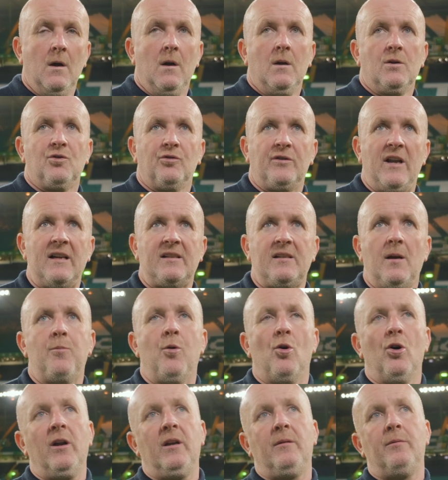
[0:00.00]
So
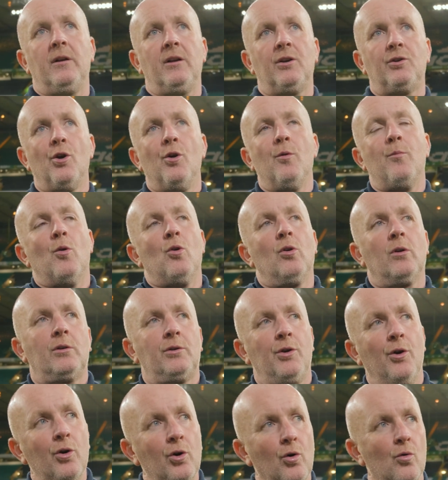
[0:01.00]
disappointed with the
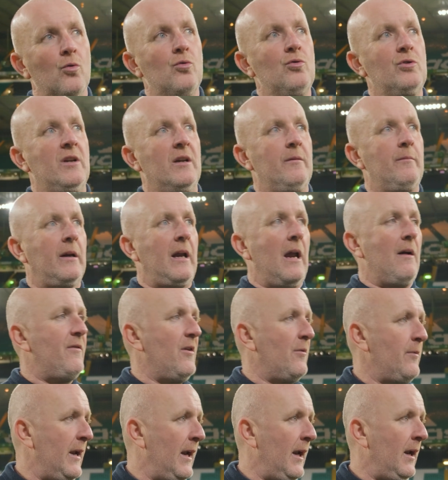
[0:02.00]
two goals that we give
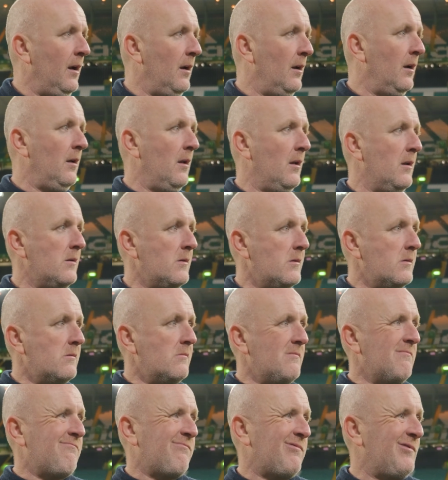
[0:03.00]
away.
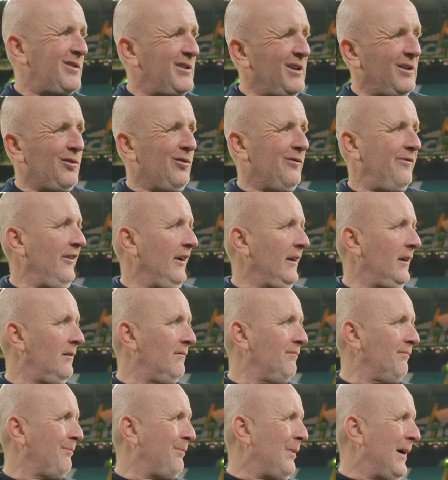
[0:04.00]
I don't think
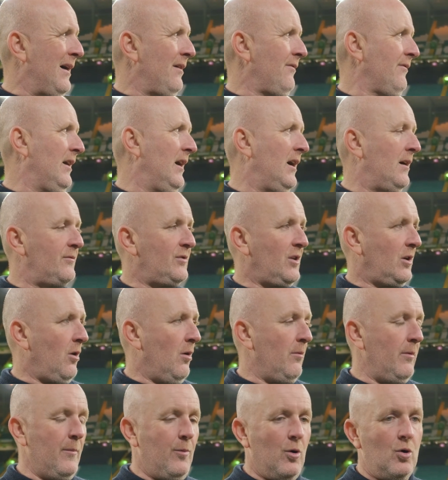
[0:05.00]
part of that was a
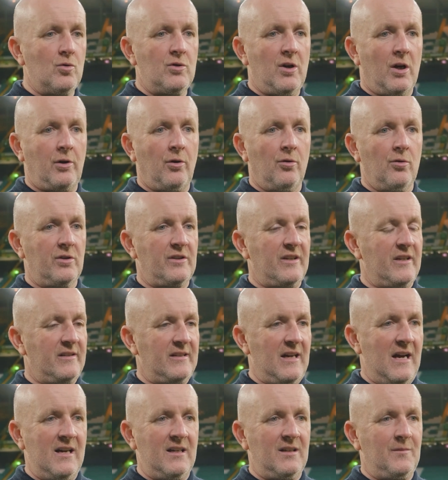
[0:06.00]
couple of balls across the
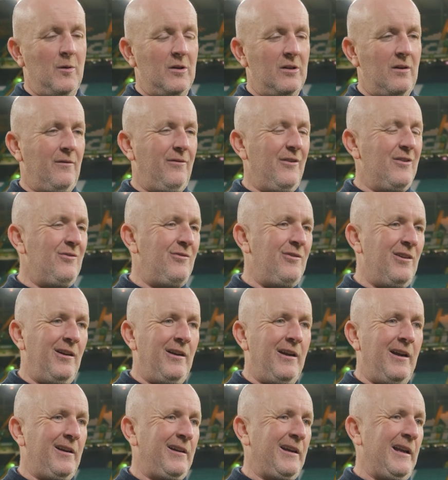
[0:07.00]
6, but nothing
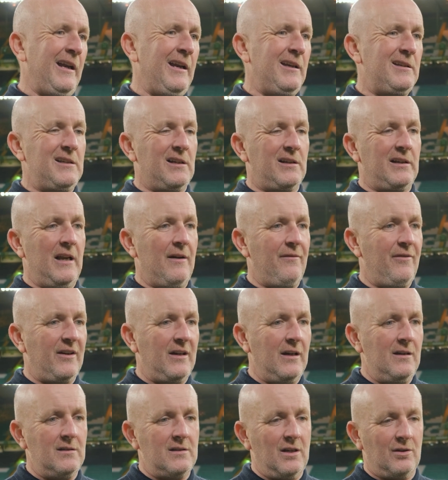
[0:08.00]
really of great
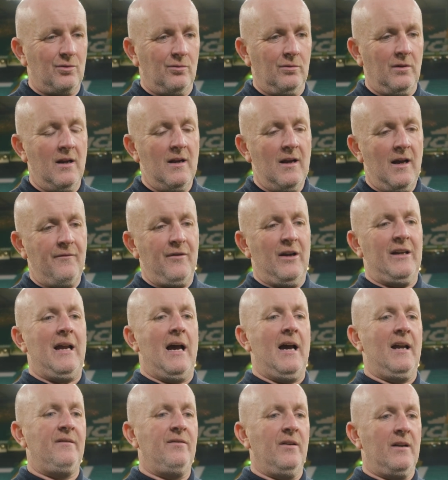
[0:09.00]
significance. I think
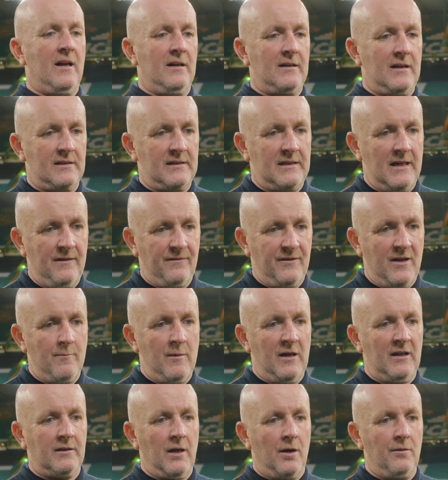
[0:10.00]
Ivan had a safety
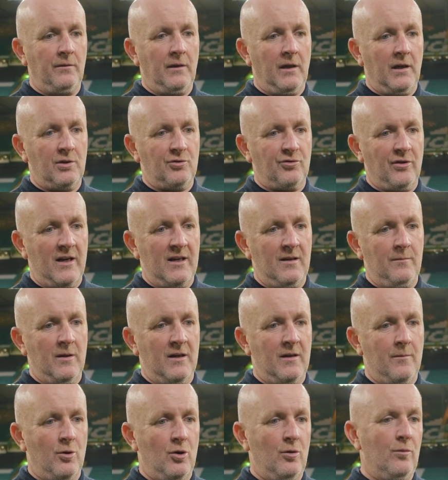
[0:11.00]
mate down his right, but
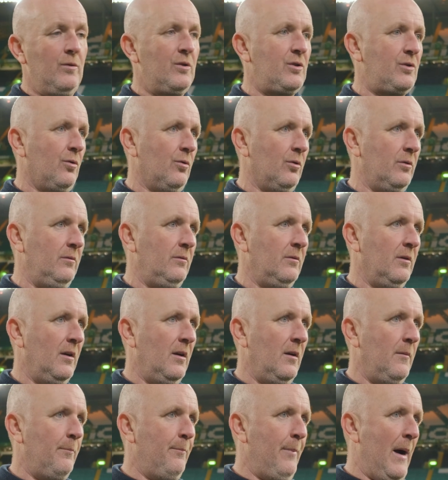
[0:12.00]
the ball was
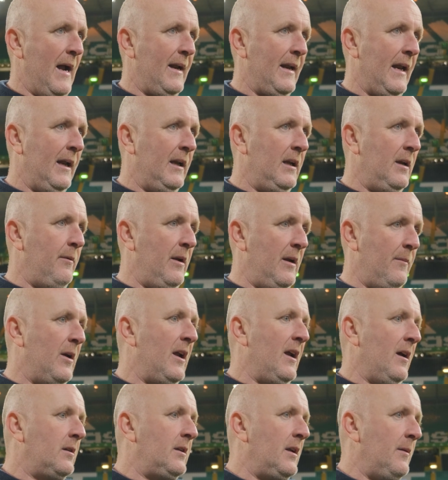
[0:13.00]
going by anyway, but
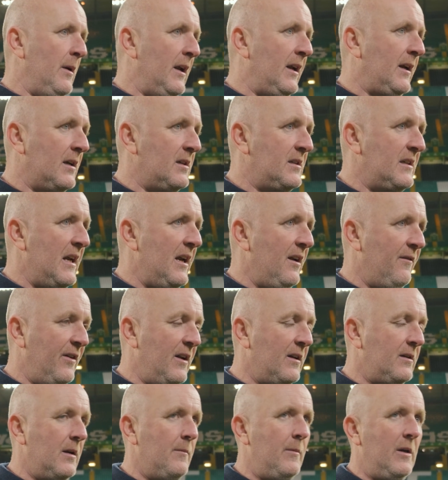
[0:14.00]
he had to make it safe, he
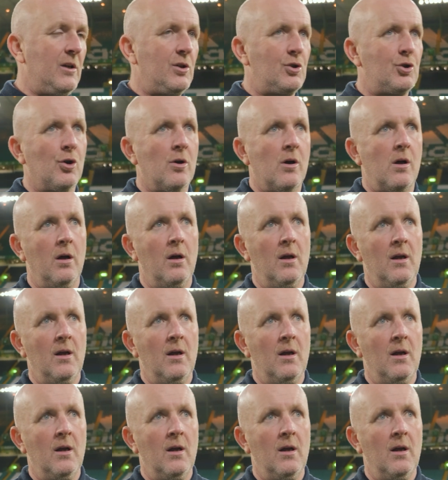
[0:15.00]
had to make sure.